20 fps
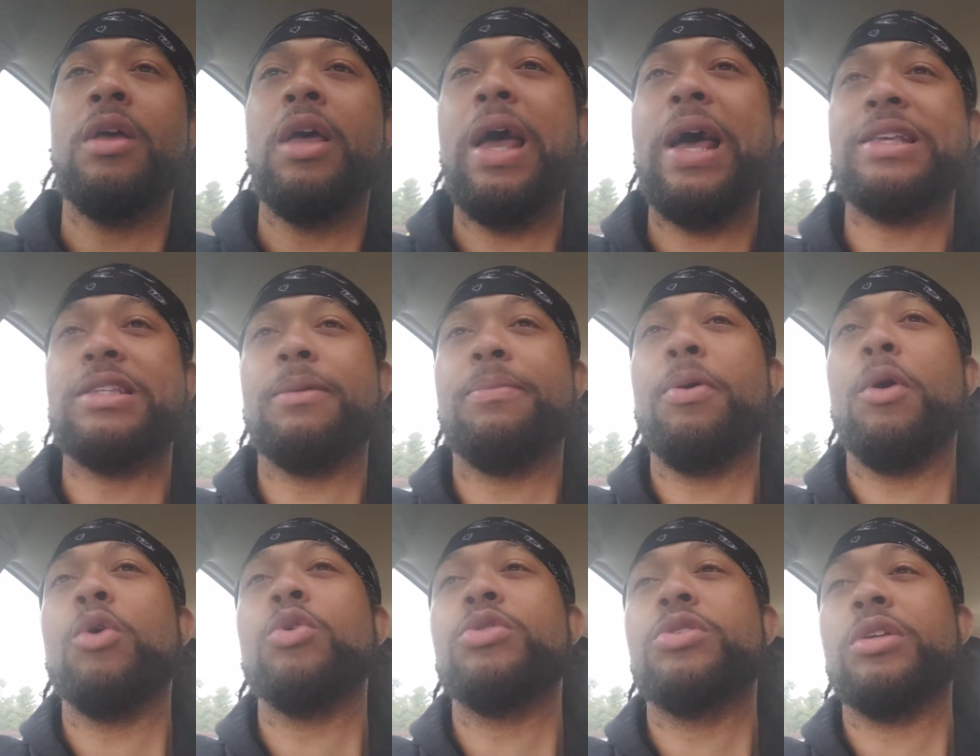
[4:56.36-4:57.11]
as
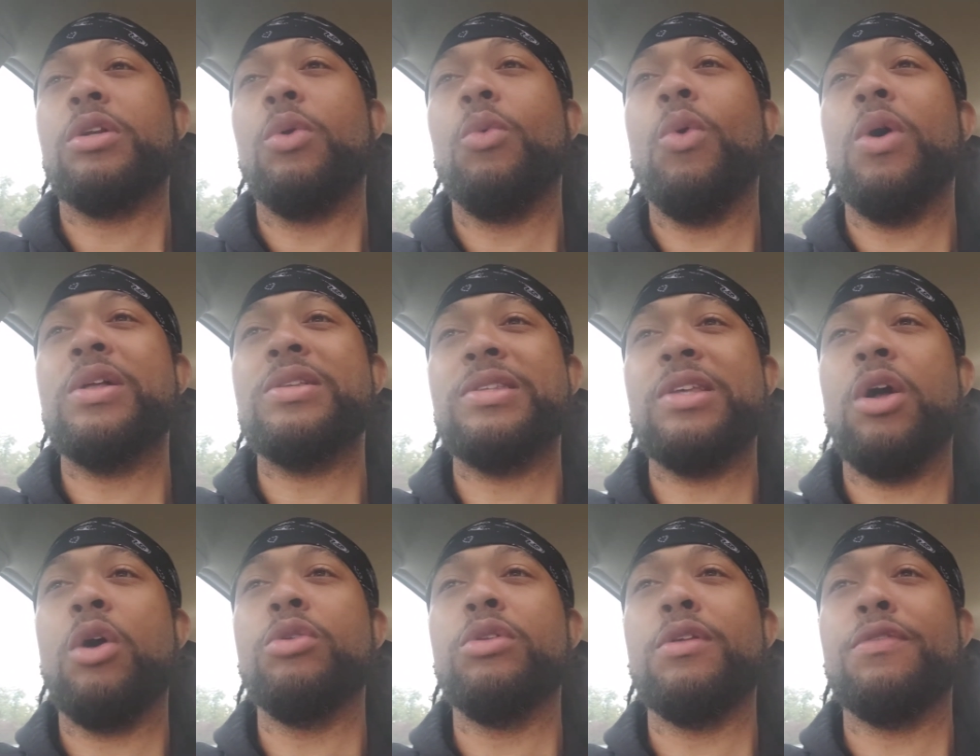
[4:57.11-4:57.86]
opposed to the ones
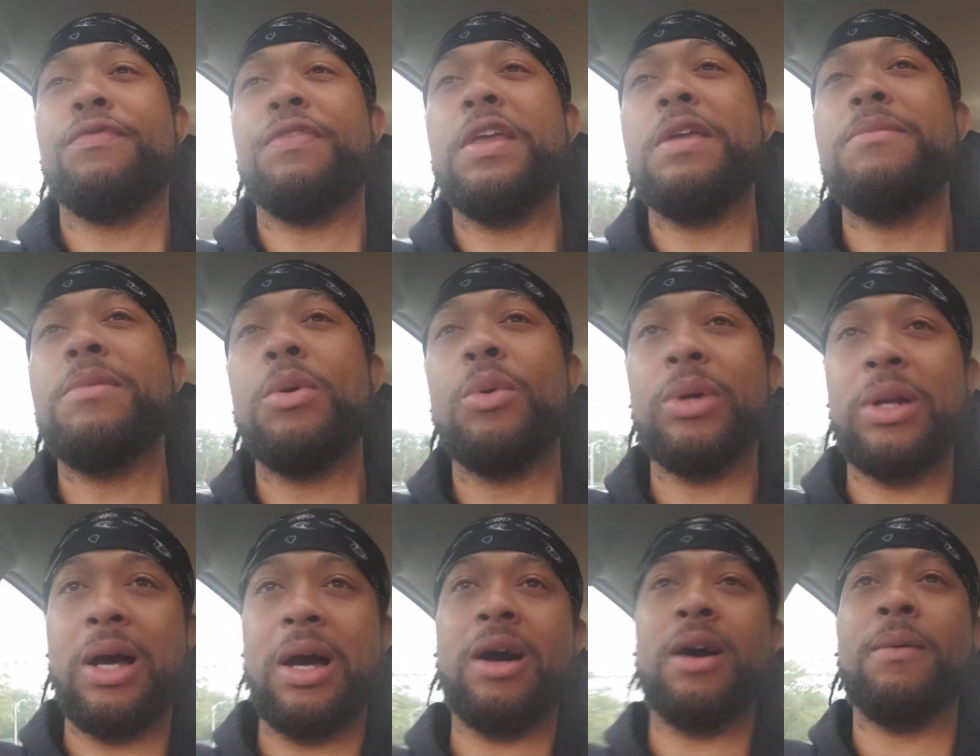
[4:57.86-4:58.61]
that only feed me
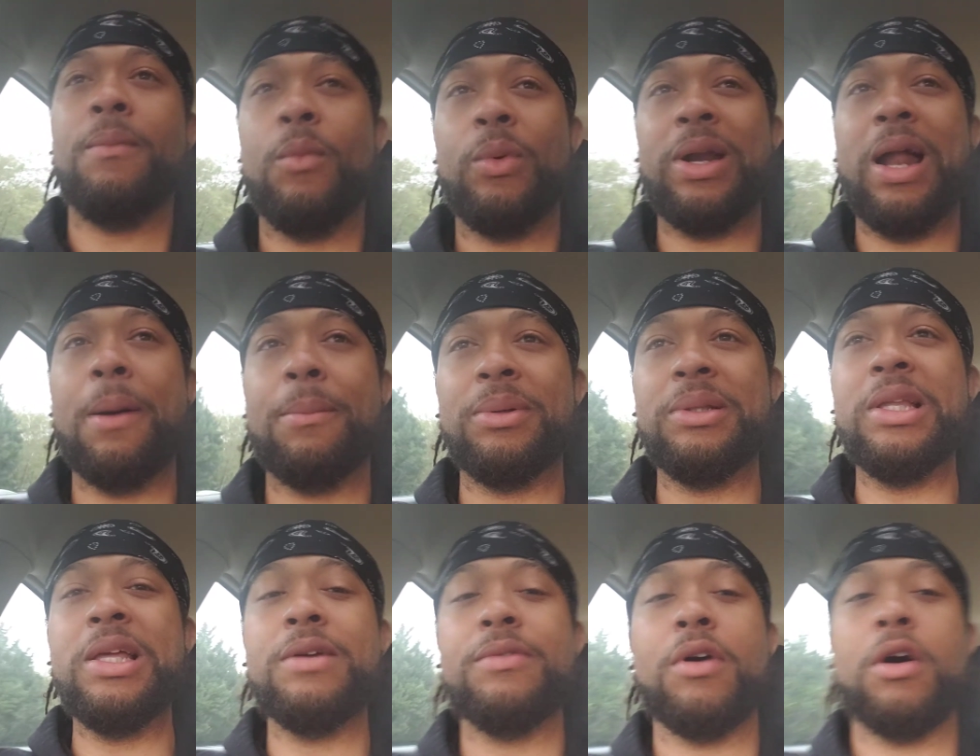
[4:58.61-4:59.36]
what I
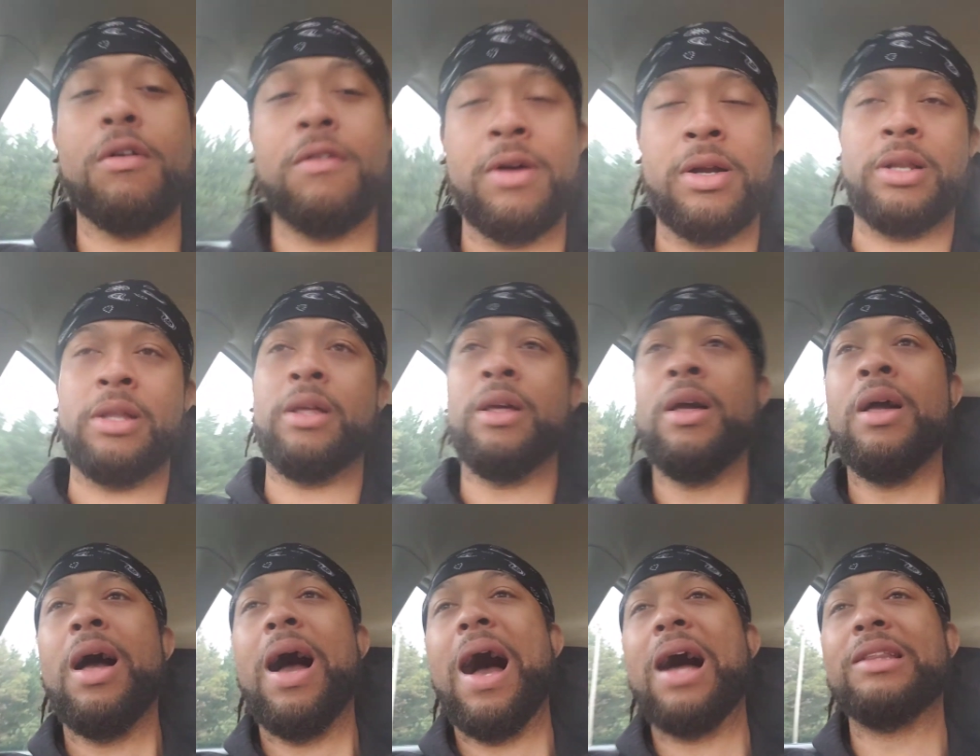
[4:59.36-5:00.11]
believe already.
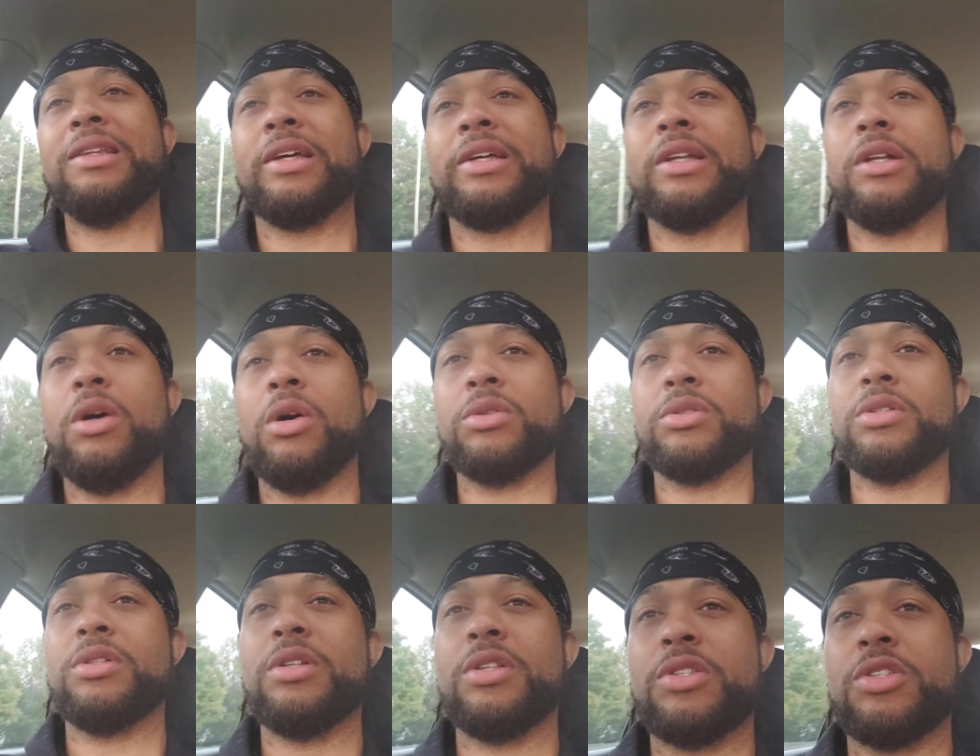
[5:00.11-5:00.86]
I look at
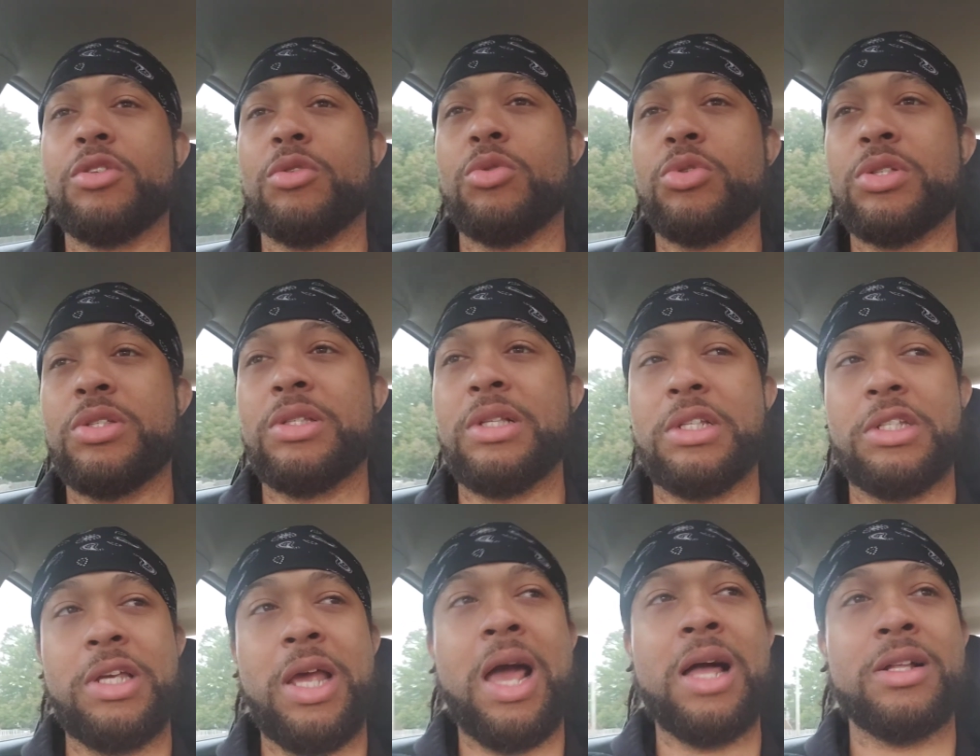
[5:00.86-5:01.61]
alternate sources
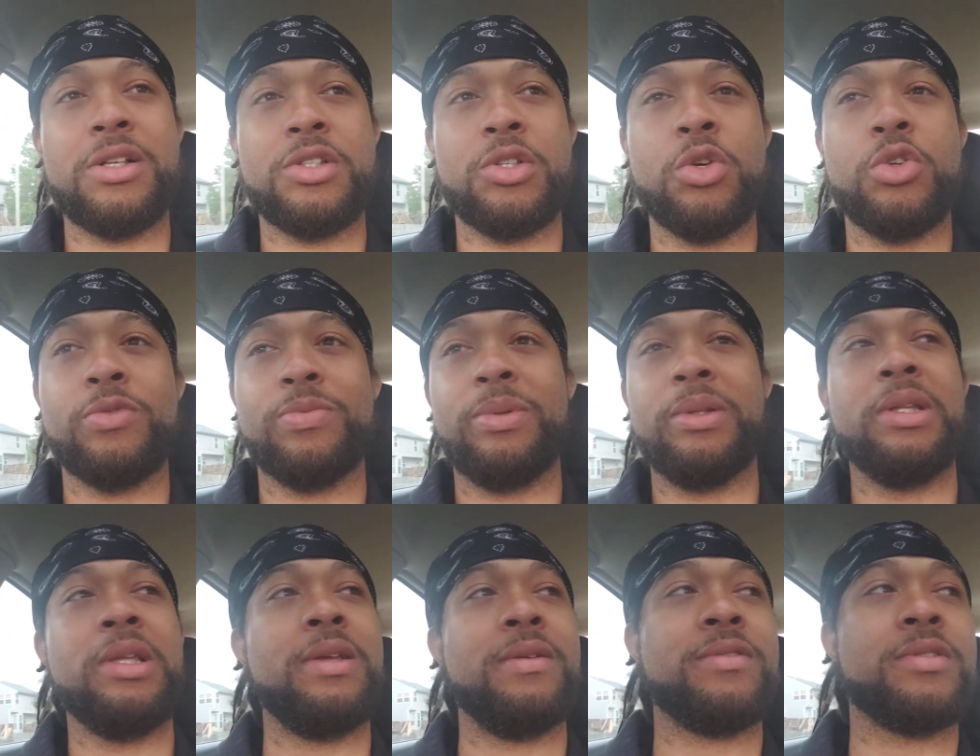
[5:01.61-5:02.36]
to challenge those
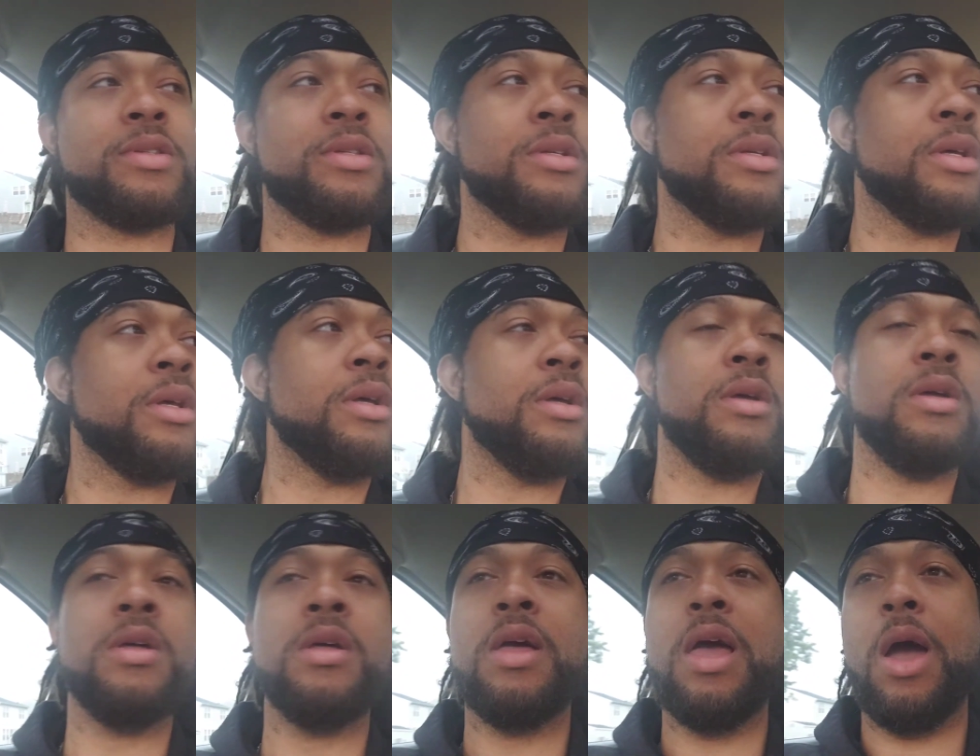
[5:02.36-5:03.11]
beliefs.
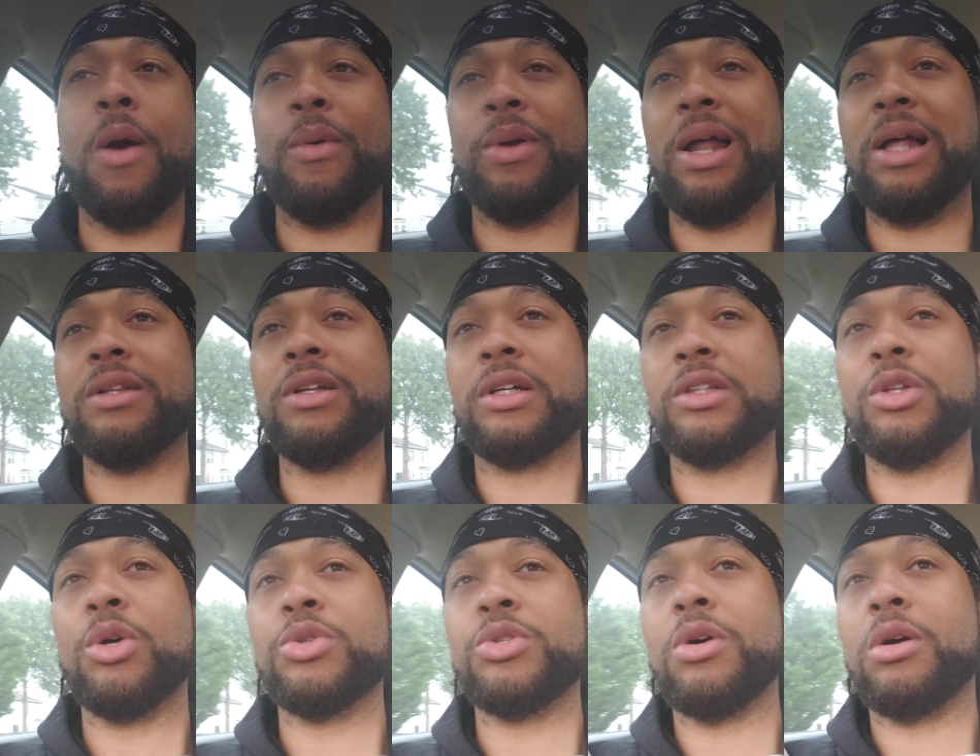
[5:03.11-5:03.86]
And when I look
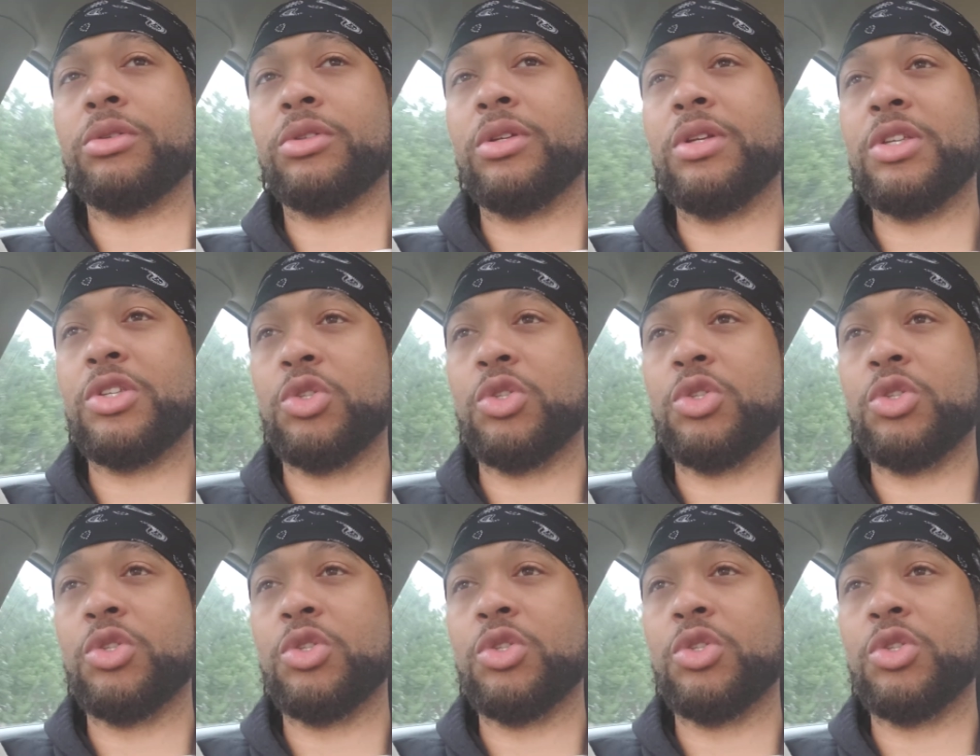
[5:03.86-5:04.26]
at those alternate